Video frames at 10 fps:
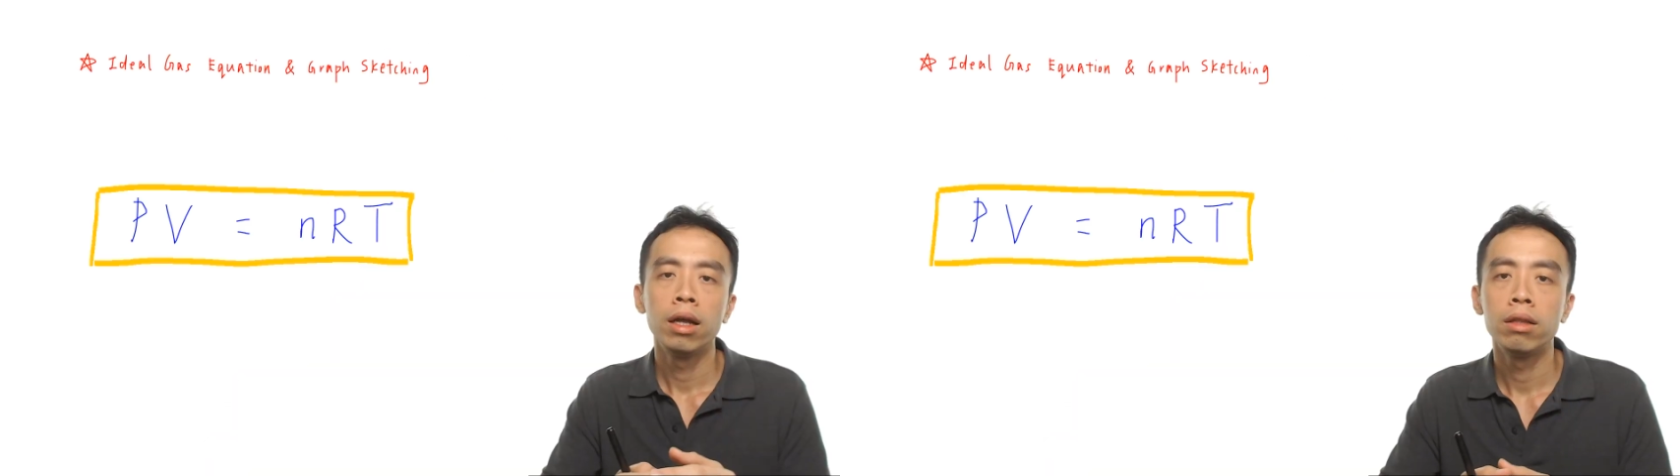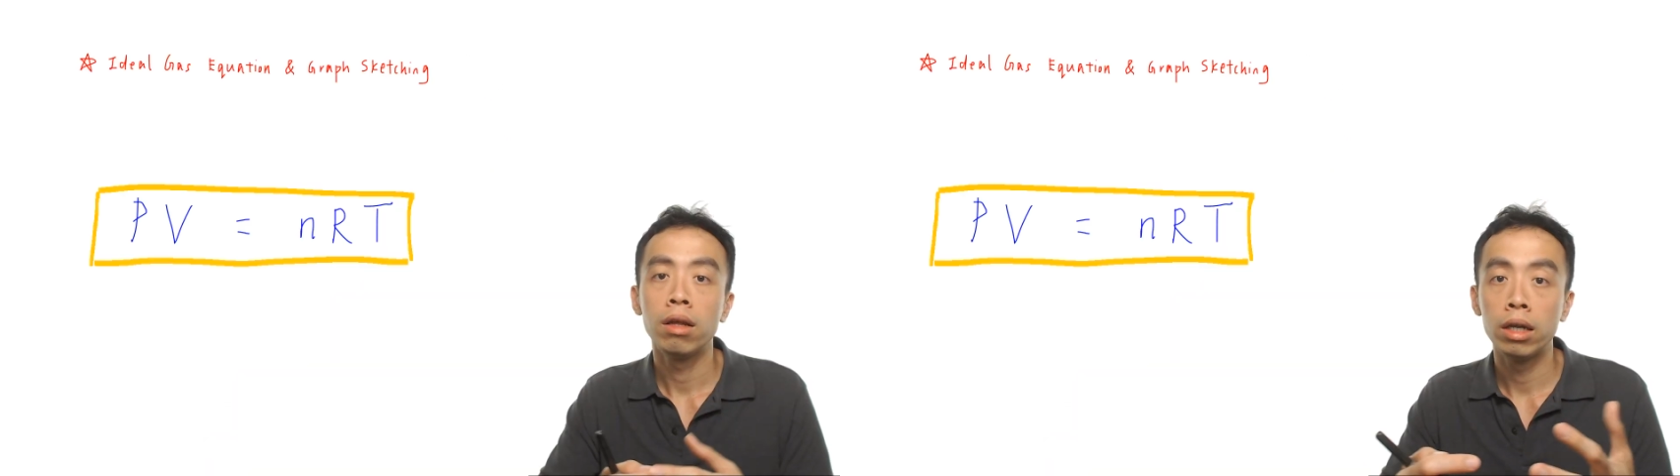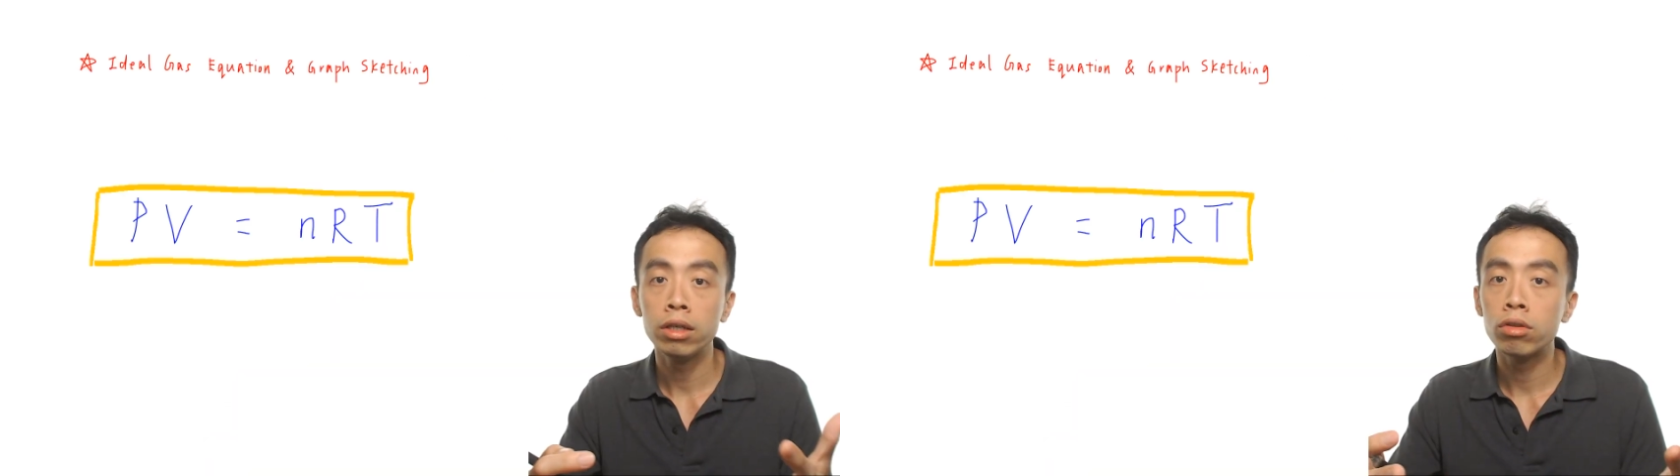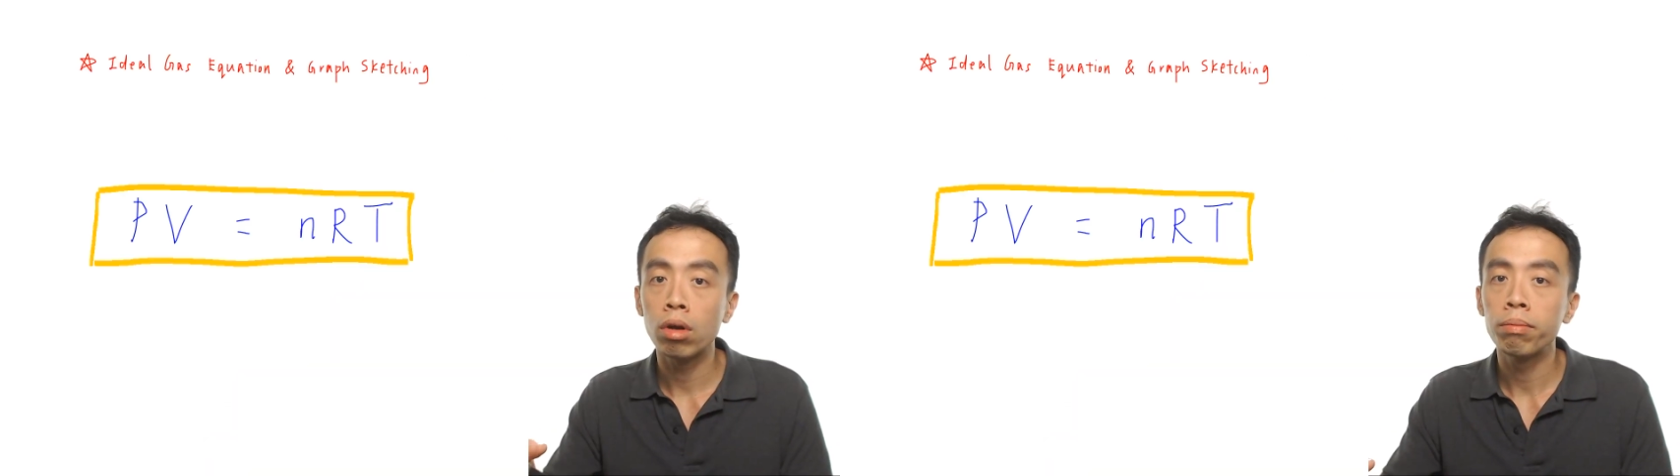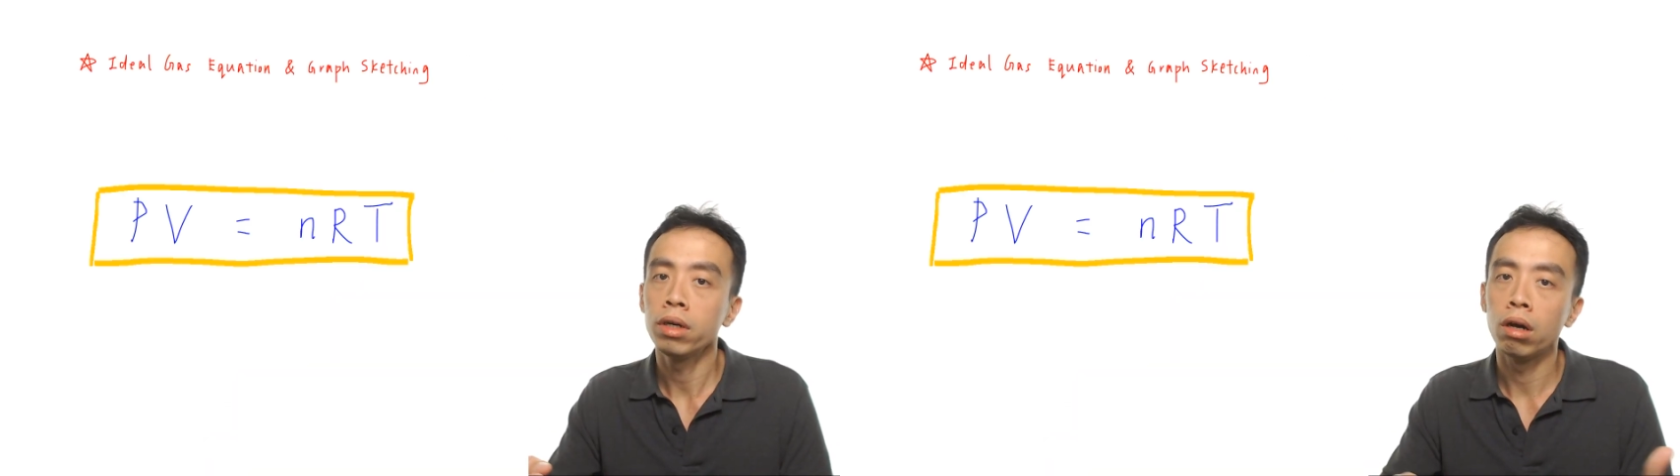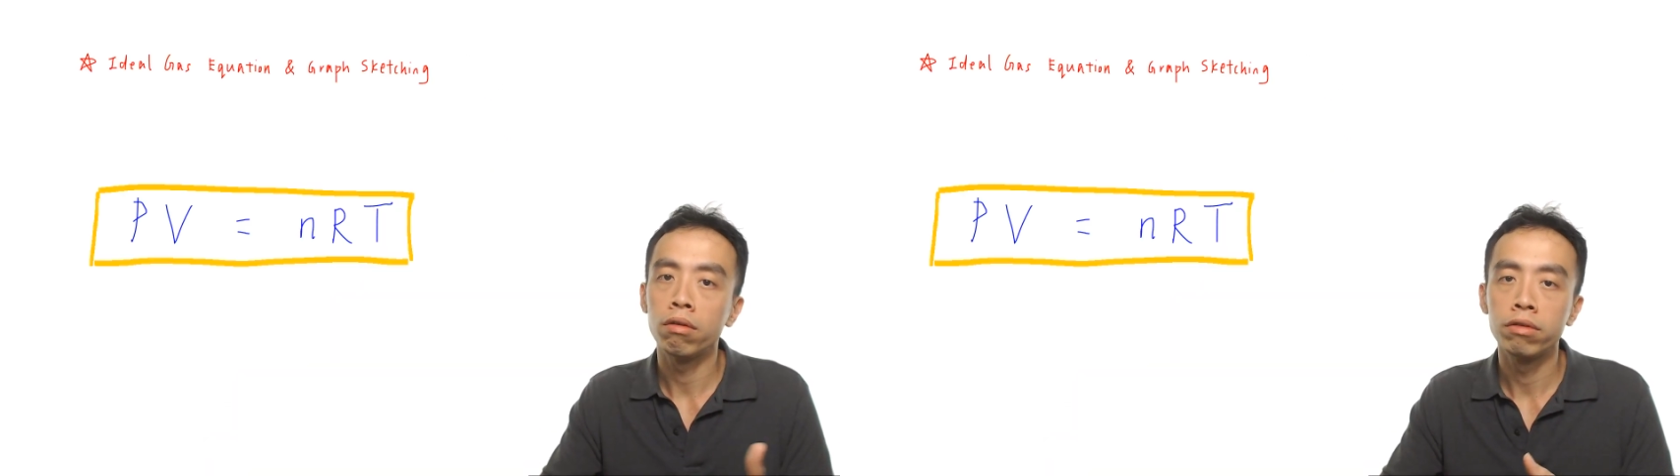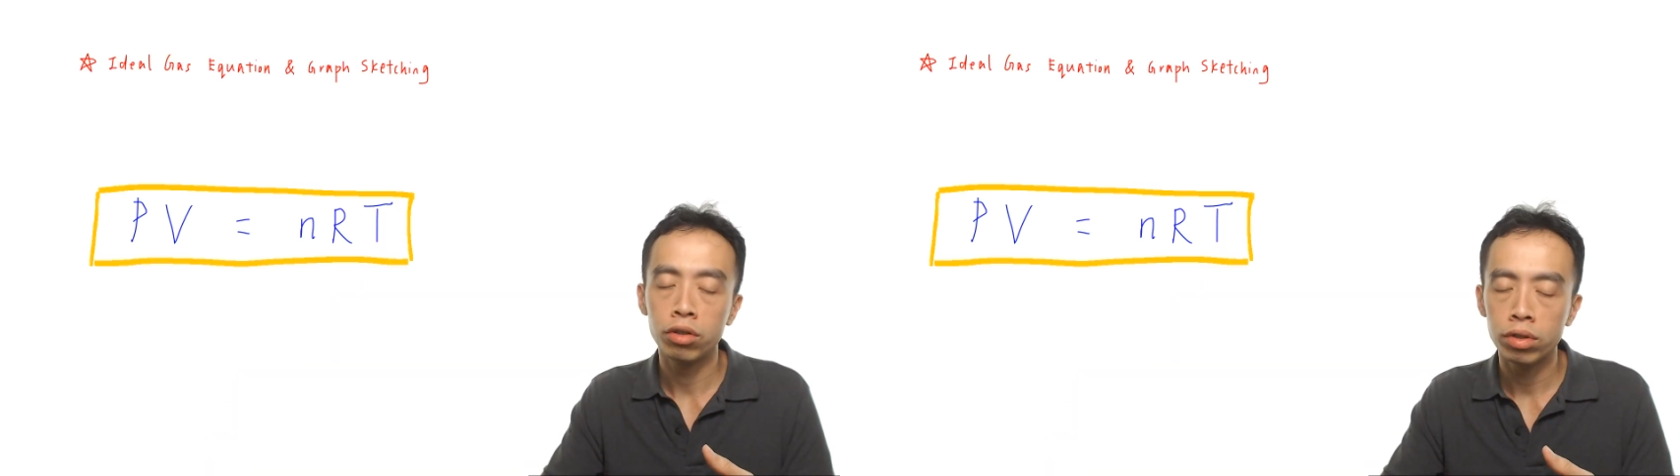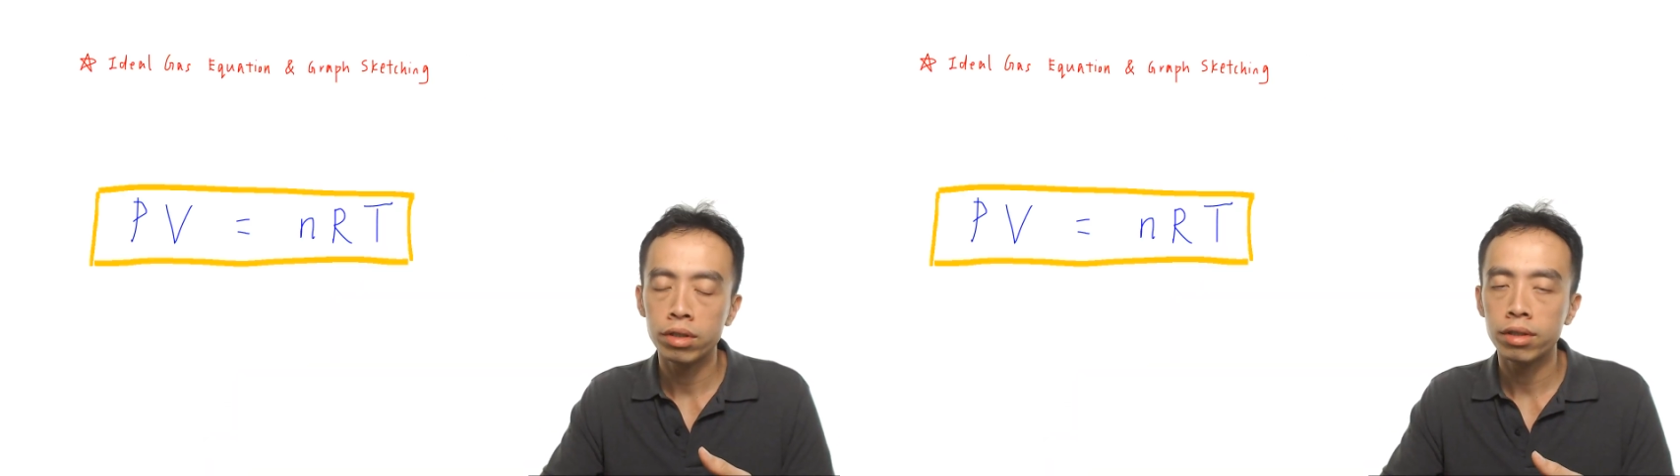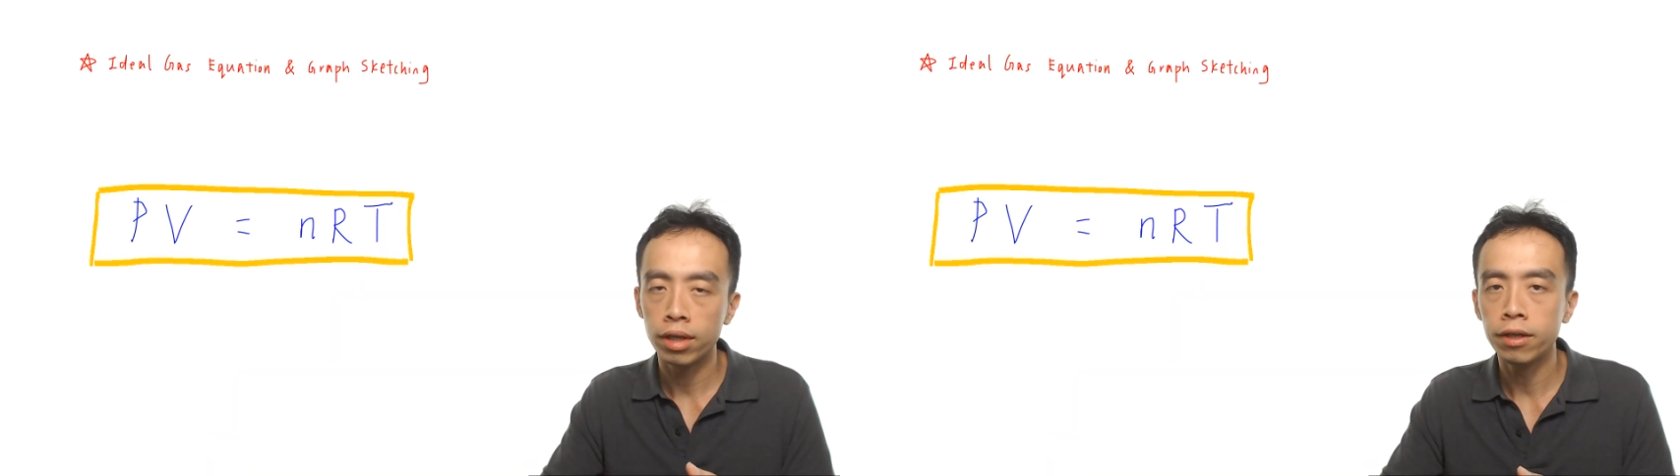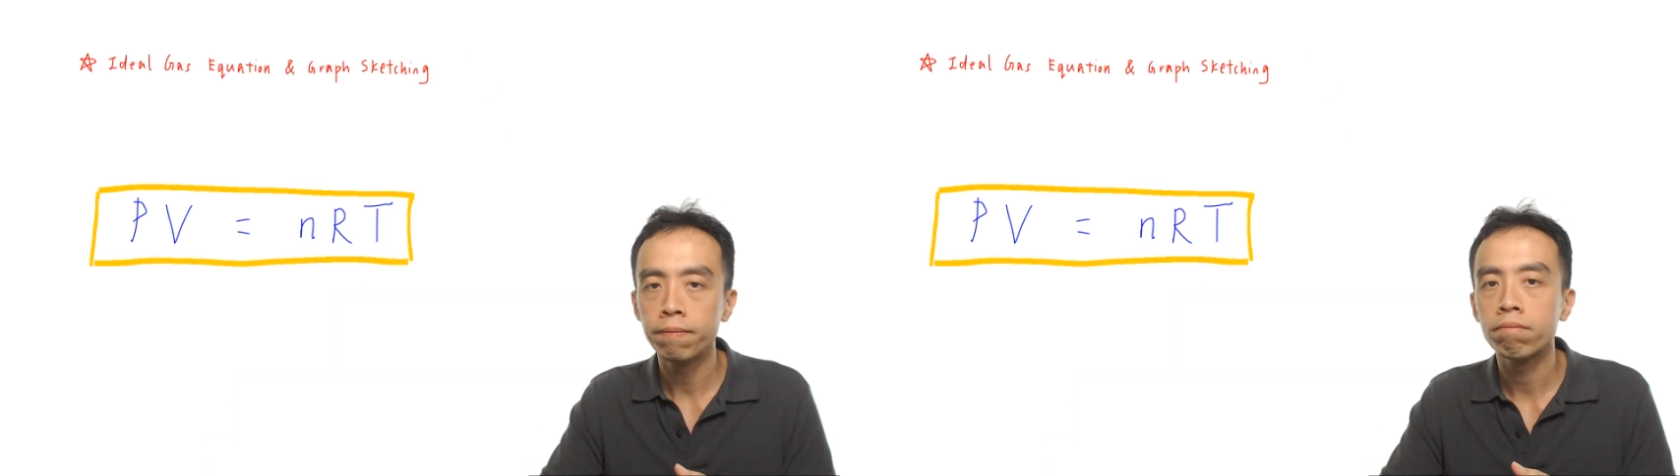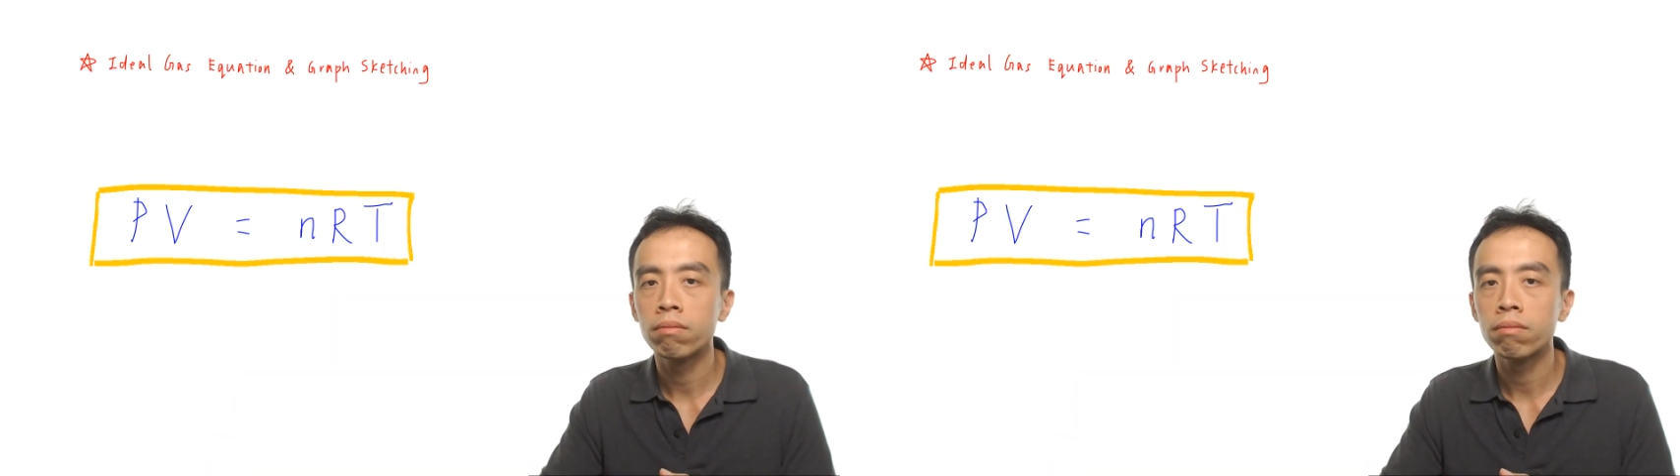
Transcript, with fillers: Now under the topic of gaseous state,